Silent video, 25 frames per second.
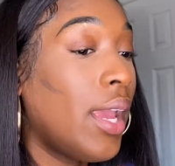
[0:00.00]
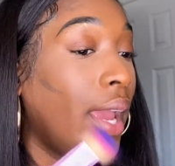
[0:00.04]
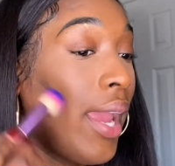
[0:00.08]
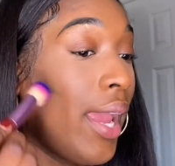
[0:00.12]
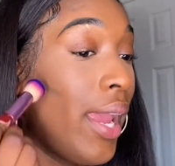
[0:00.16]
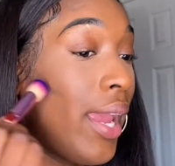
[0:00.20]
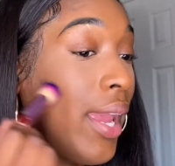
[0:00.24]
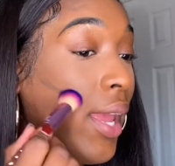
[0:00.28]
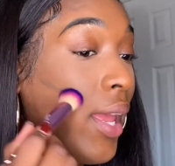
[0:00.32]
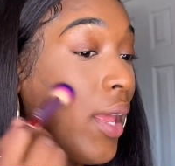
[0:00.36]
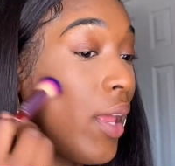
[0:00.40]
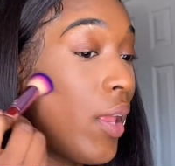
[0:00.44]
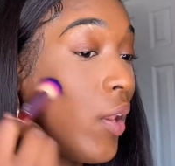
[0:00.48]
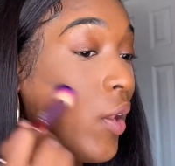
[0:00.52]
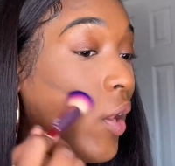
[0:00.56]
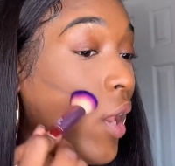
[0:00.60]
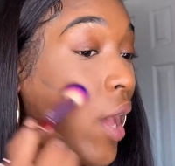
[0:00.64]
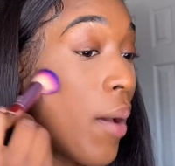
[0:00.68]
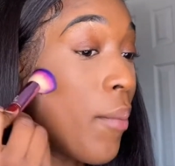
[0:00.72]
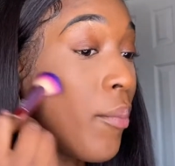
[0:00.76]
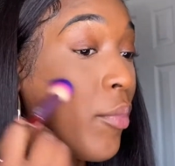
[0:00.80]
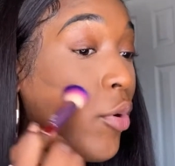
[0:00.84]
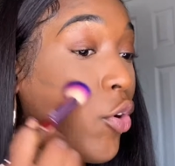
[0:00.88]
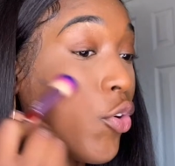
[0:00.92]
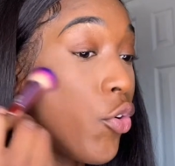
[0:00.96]
And
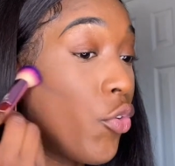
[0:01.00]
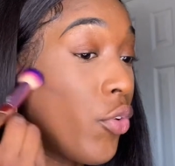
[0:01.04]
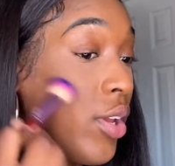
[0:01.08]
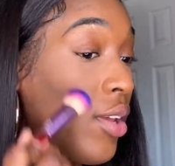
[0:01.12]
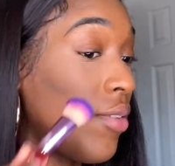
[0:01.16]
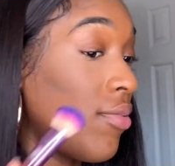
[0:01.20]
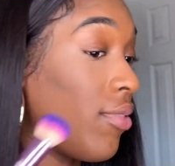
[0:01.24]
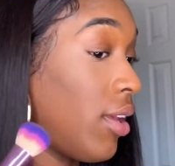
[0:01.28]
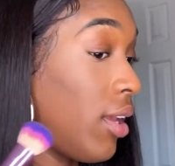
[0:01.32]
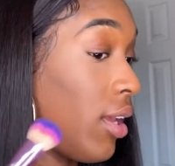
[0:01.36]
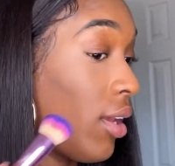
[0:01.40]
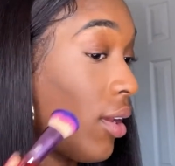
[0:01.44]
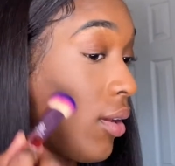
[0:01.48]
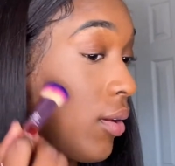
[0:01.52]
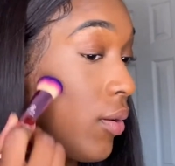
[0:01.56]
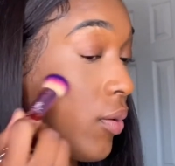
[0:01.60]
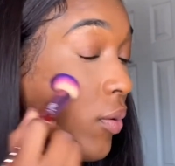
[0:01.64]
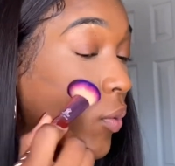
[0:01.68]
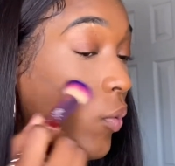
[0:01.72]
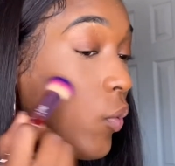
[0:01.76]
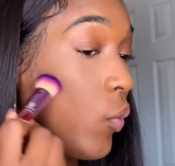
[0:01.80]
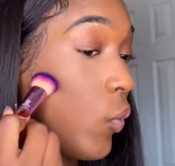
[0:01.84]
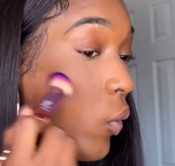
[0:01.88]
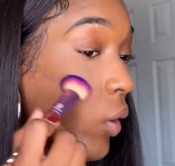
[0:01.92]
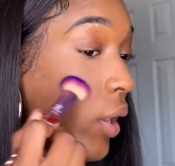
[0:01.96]
I'm grieving.
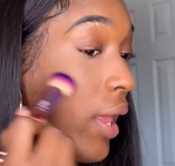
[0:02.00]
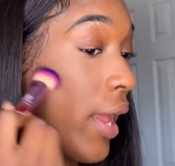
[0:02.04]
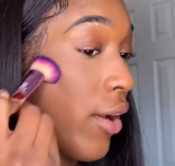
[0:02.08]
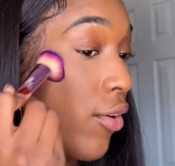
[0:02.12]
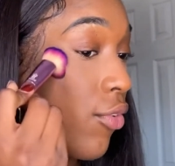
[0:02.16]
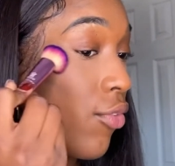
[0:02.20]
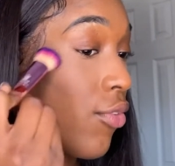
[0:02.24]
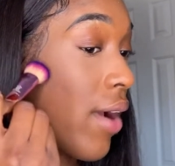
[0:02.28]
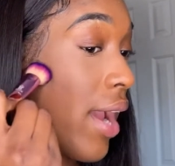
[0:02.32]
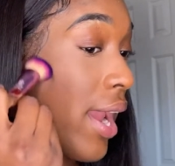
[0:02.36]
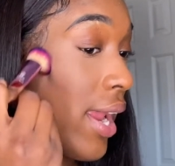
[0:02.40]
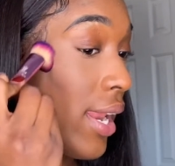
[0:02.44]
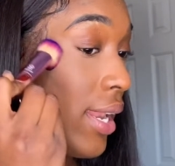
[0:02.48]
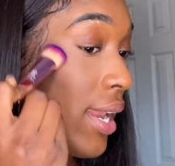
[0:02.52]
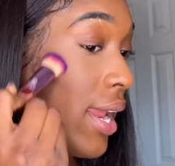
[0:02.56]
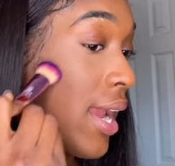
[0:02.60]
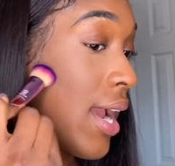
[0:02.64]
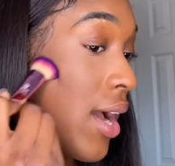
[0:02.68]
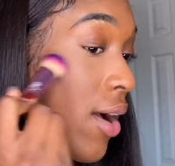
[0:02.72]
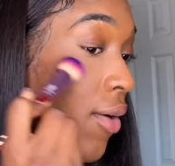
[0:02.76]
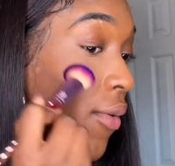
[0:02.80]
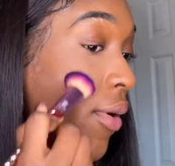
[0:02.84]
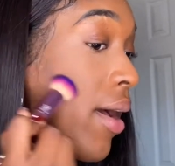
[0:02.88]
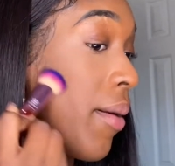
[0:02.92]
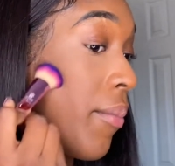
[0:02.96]
Like, right
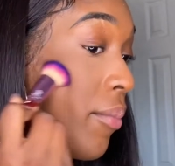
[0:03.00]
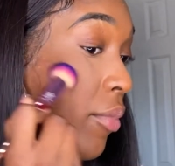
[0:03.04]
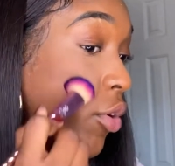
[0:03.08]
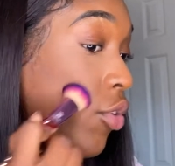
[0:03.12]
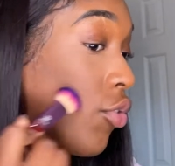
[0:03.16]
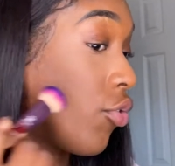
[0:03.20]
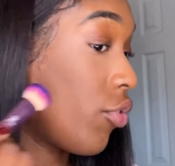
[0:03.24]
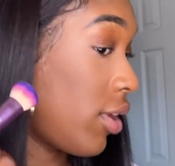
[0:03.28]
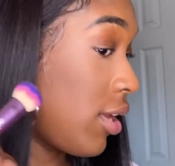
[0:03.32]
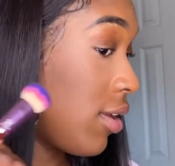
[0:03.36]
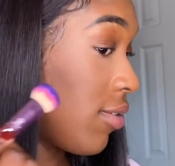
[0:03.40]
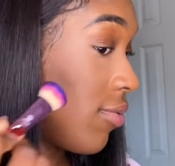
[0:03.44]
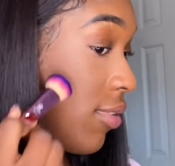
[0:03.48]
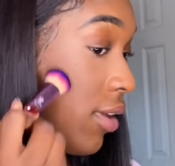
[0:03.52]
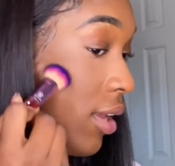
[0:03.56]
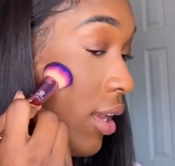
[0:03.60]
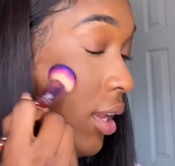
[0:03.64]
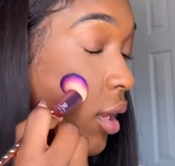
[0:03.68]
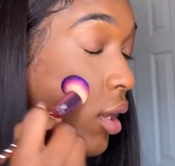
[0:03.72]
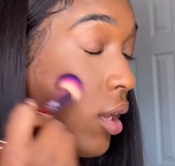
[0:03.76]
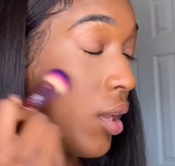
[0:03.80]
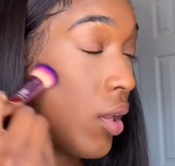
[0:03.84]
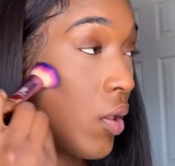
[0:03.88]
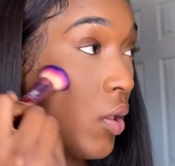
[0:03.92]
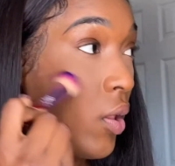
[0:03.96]
now, I'm grieving.